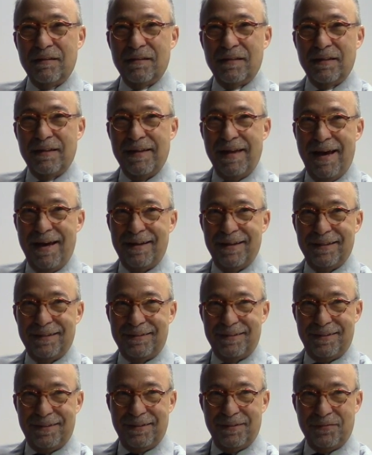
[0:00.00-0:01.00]
get
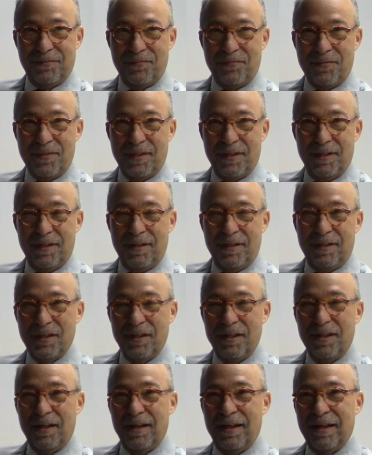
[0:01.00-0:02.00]
it.
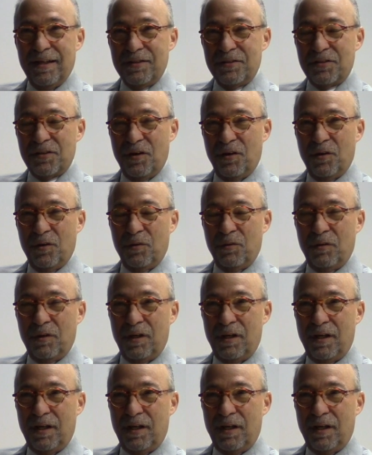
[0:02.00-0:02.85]
And so